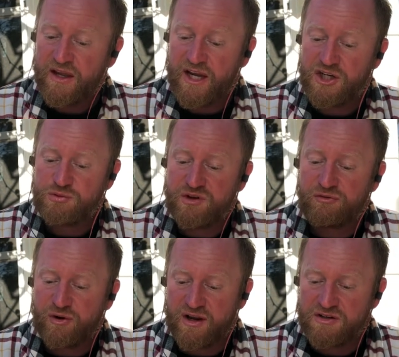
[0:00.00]
Each was a
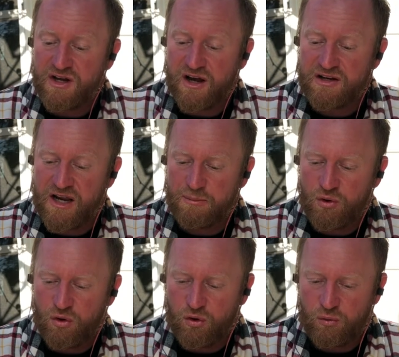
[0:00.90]
friend, a
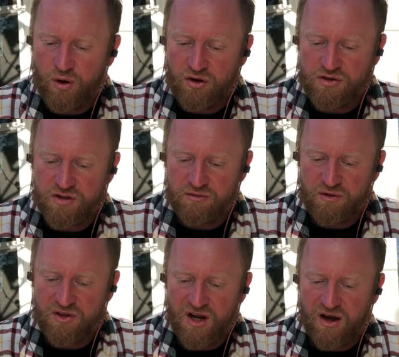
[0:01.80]
neighbor, or a relative
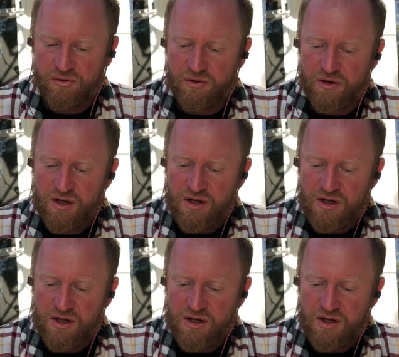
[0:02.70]
of the other